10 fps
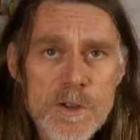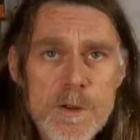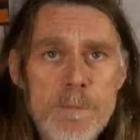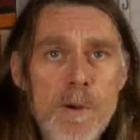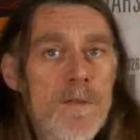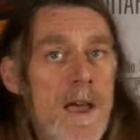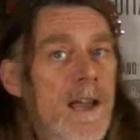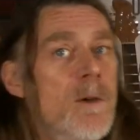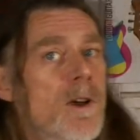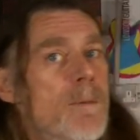Just to prove that
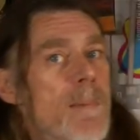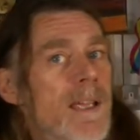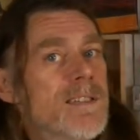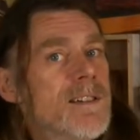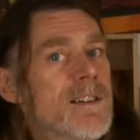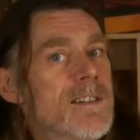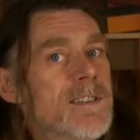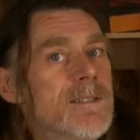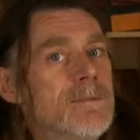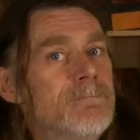anyone can make guitars,